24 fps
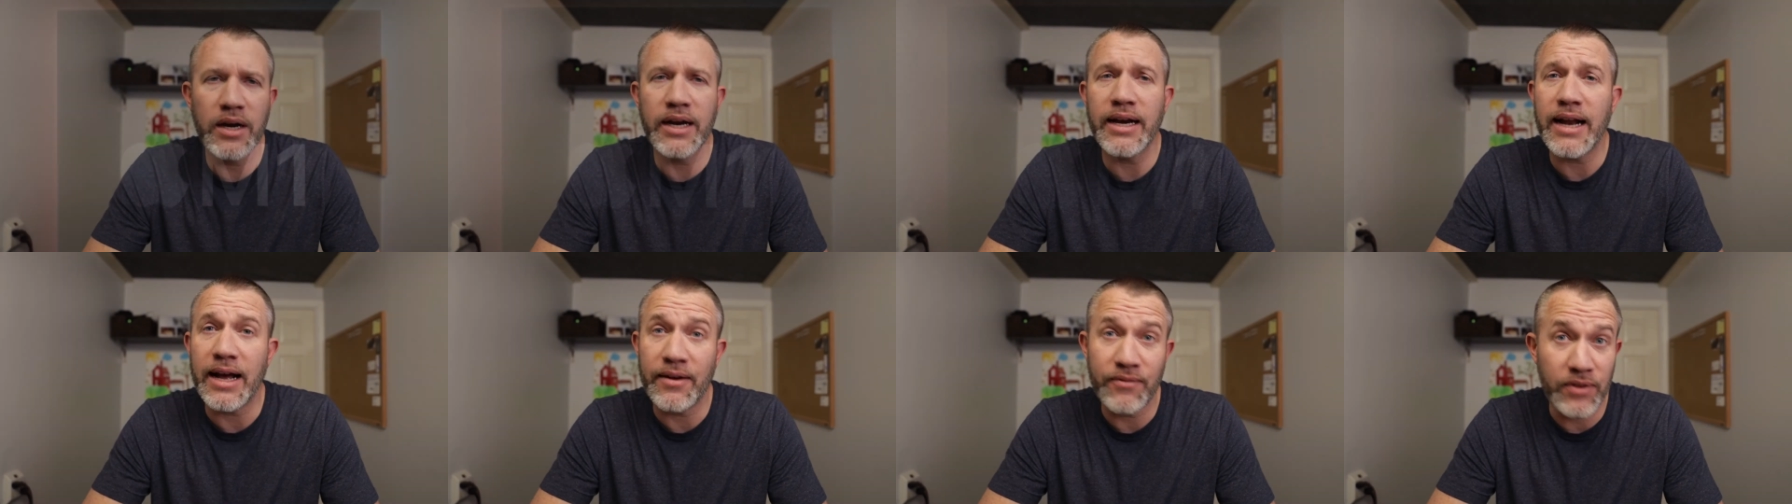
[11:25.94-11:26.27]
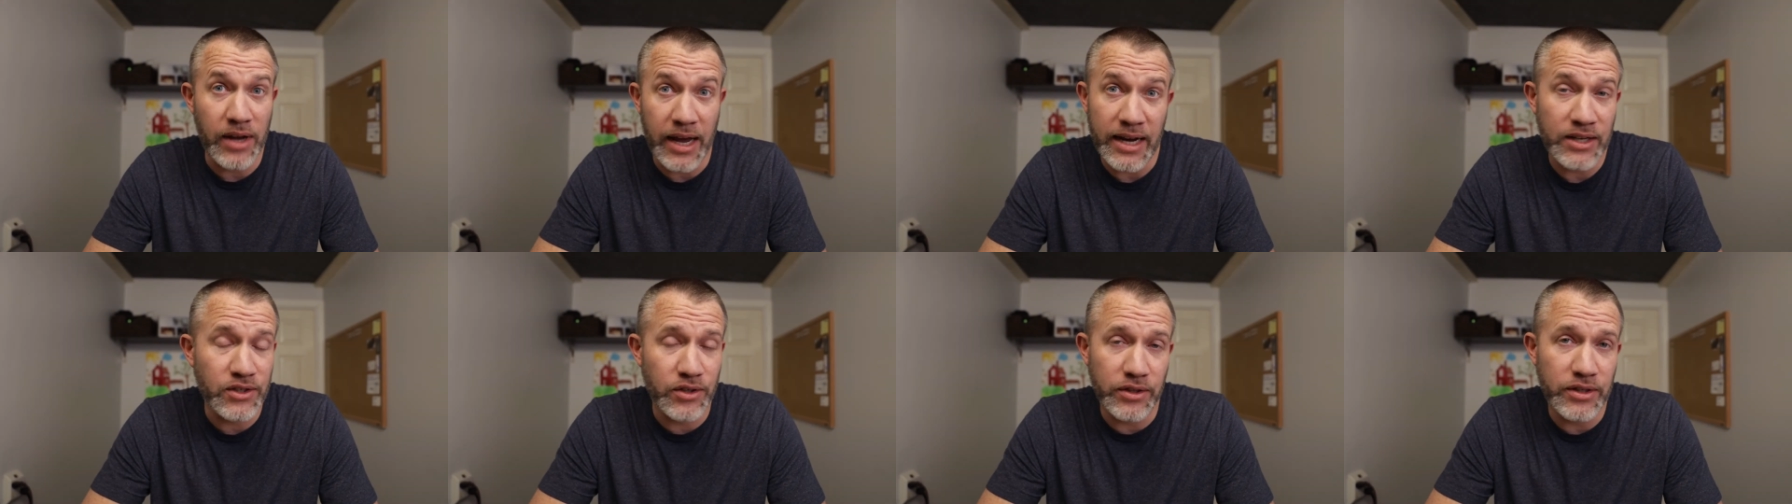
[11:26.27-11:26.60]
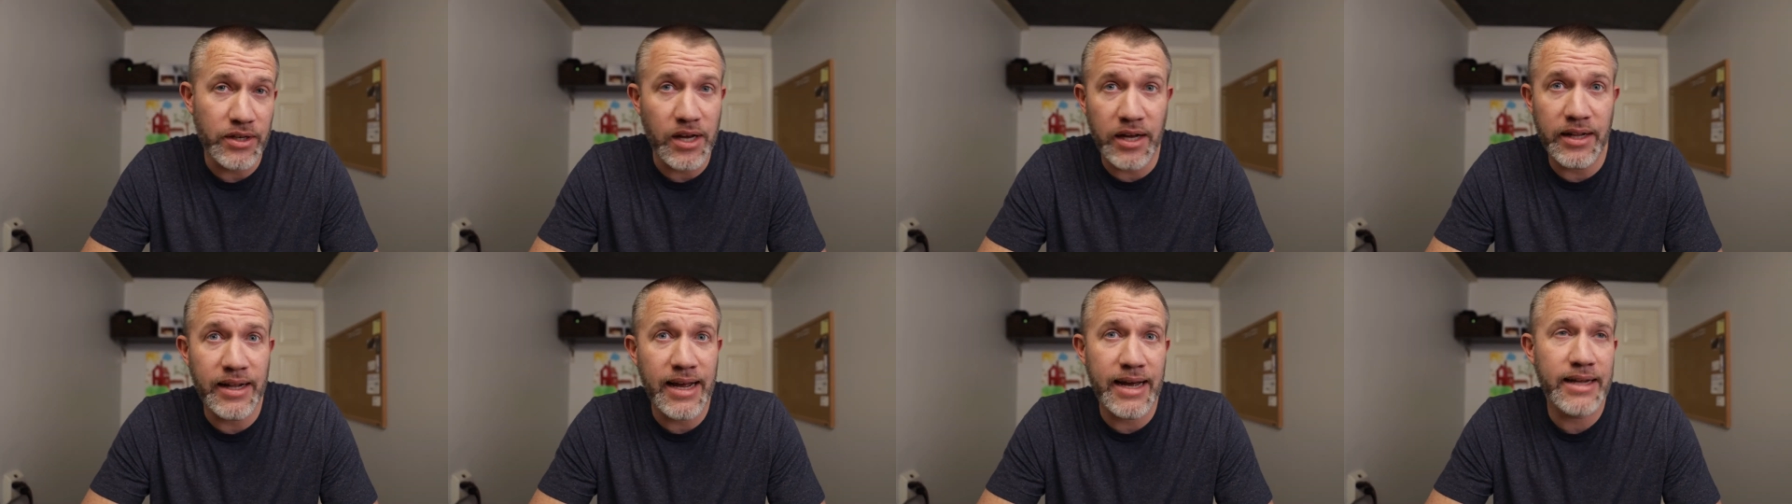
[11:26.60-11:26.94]
it. I've actually
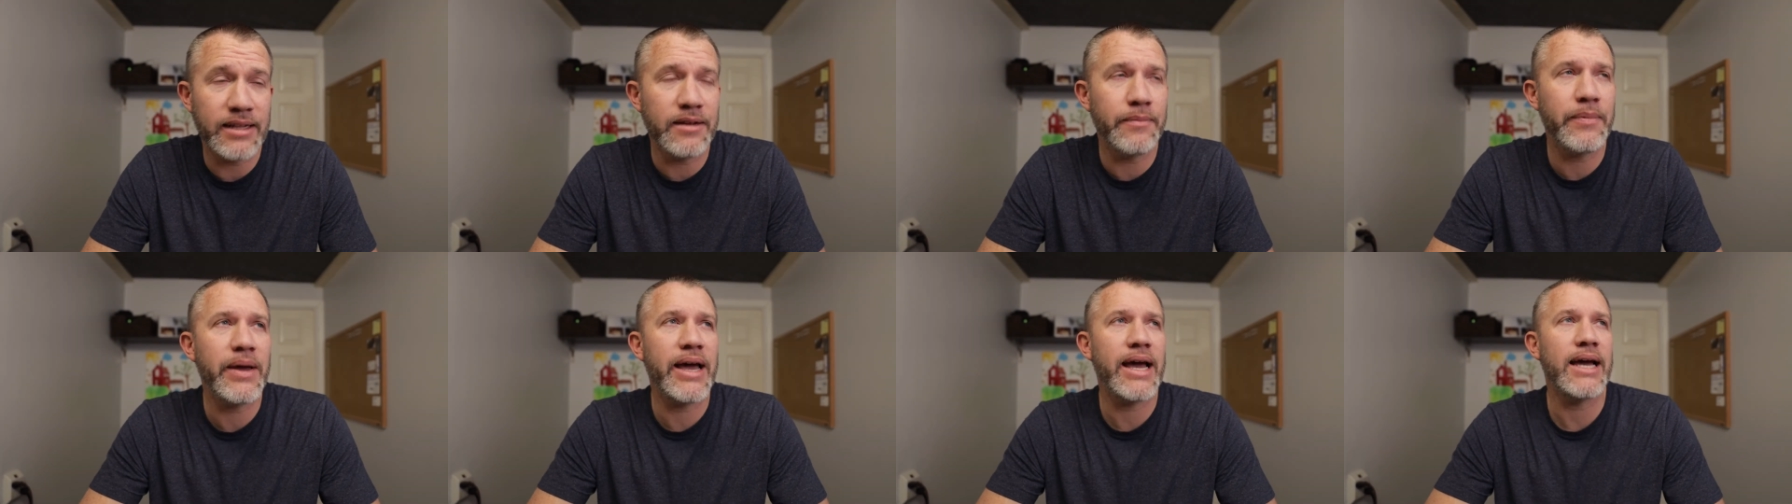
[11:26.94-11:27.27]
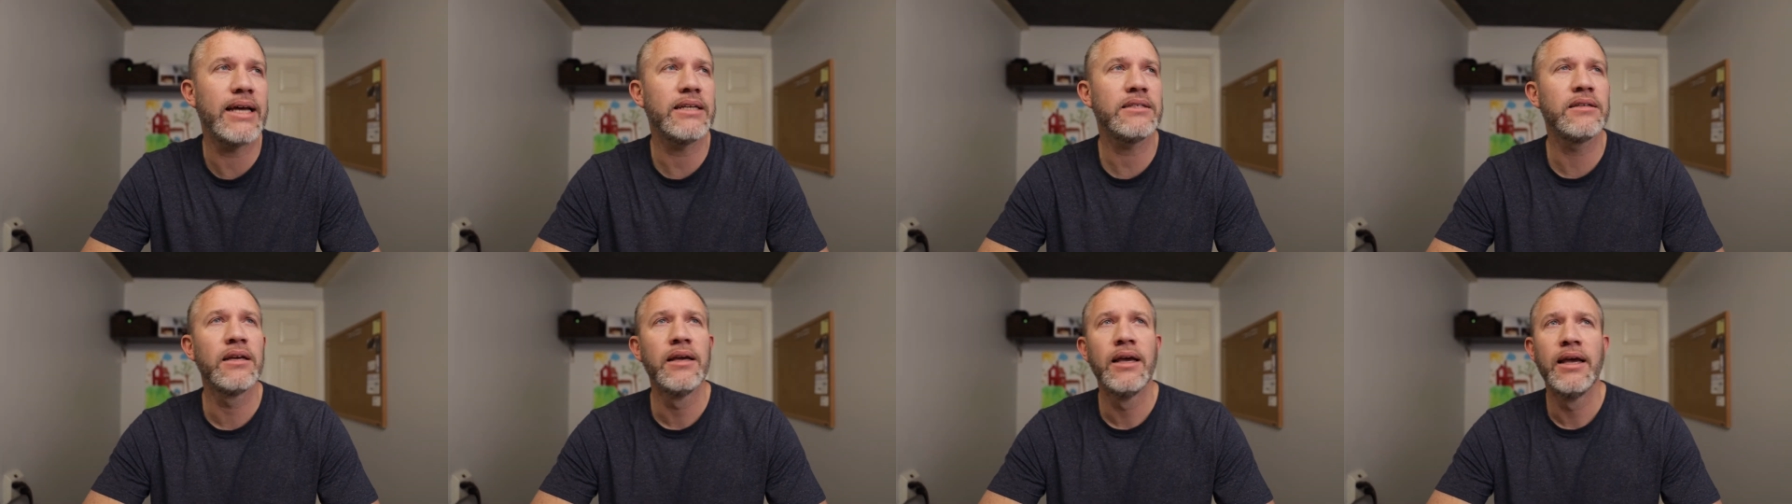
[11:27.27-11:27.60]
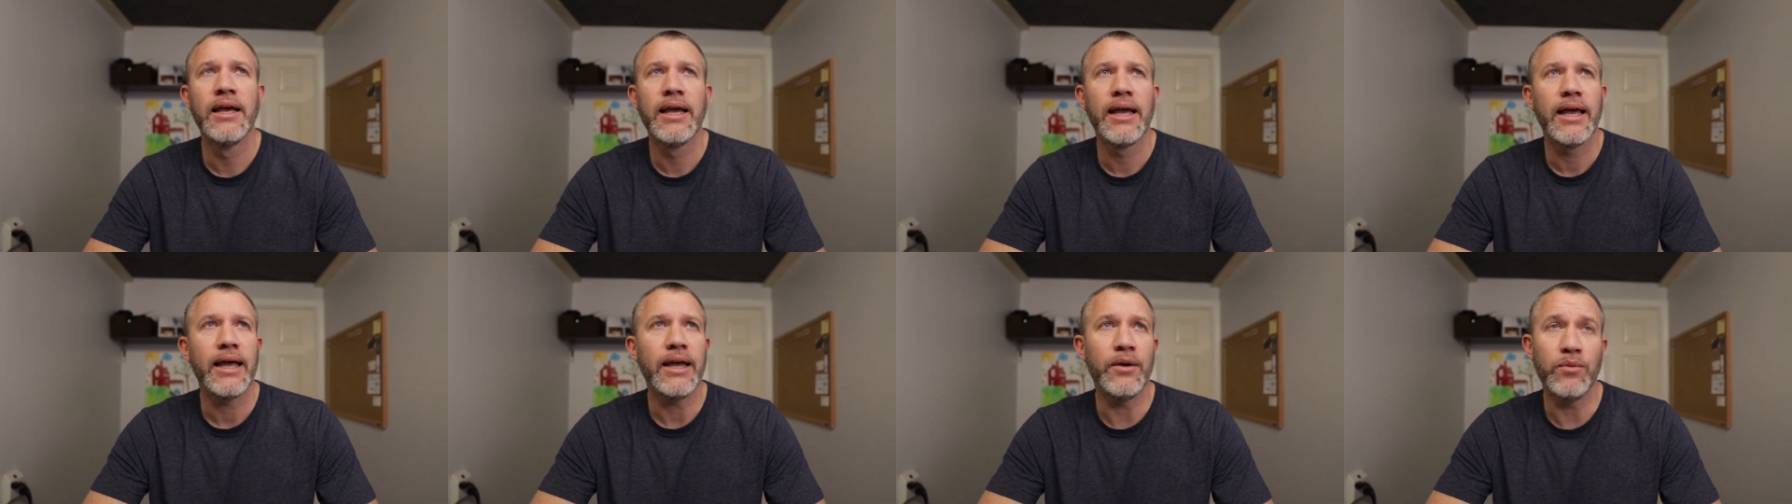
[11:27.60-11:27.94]
done that in the past.
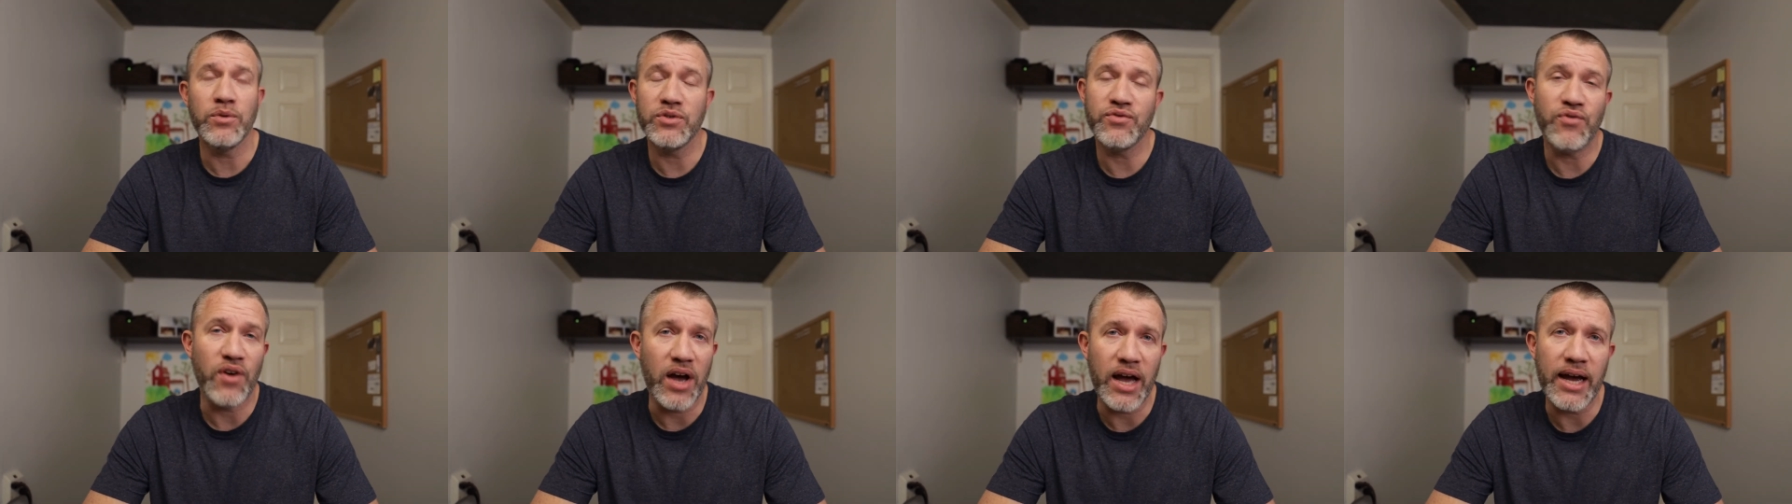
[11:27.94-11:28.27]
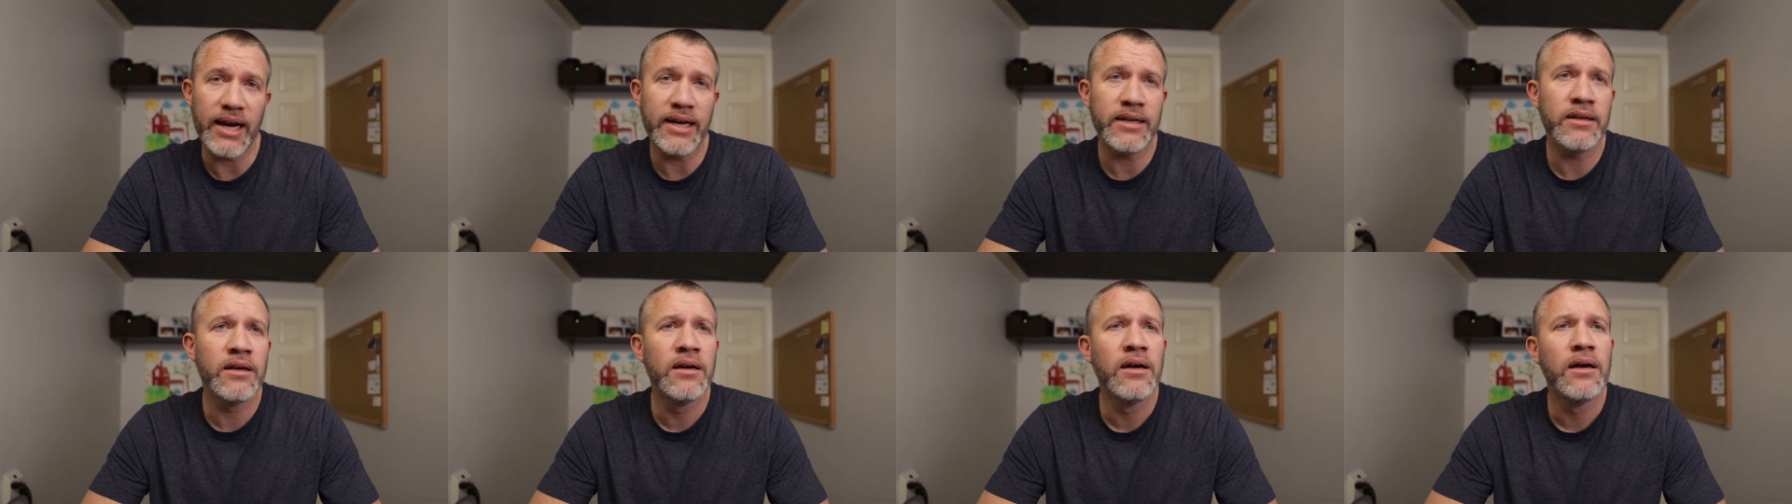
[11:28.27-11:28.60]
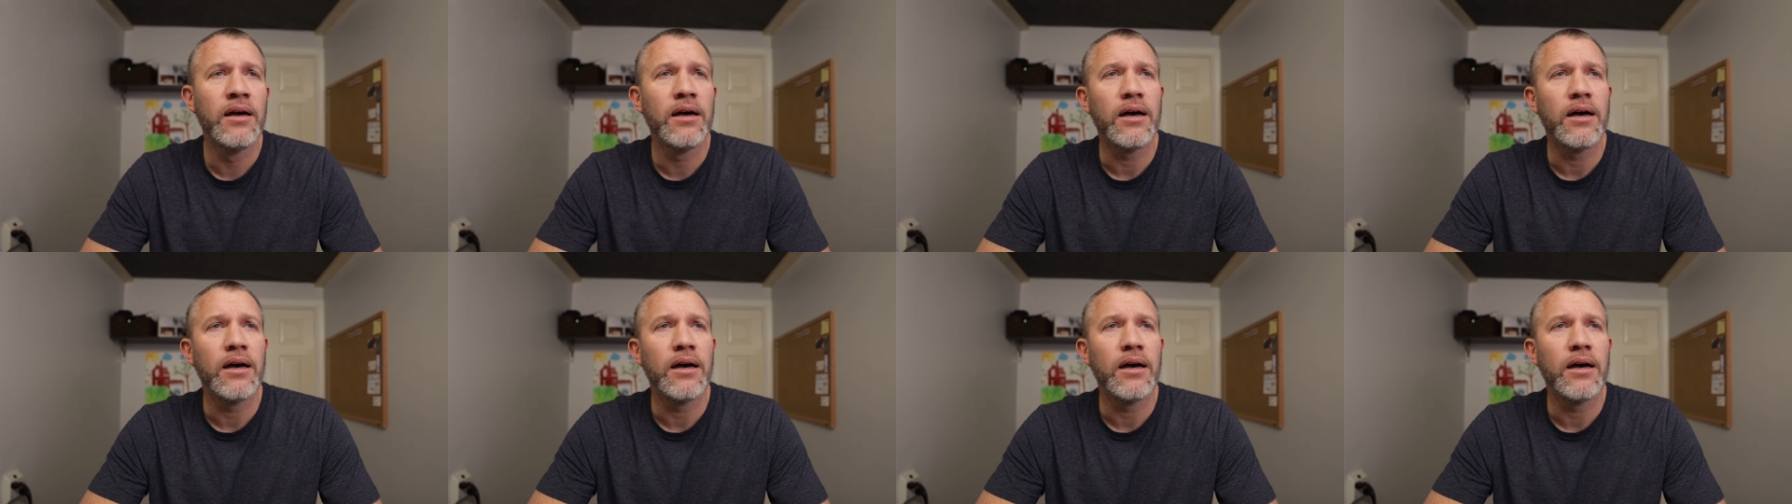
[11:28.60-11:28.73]
It was fine,